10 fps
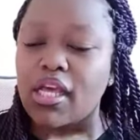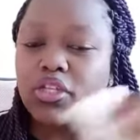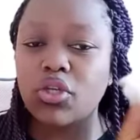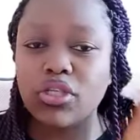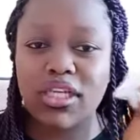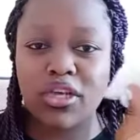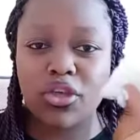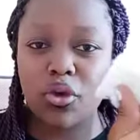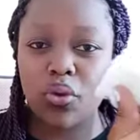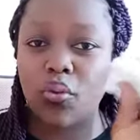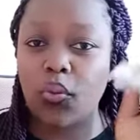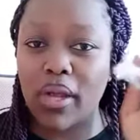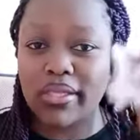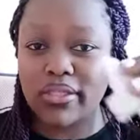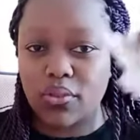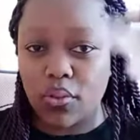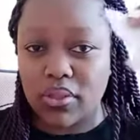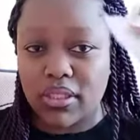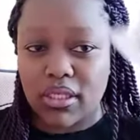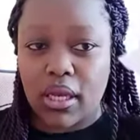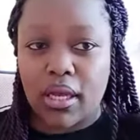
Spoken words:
So take your well soaked,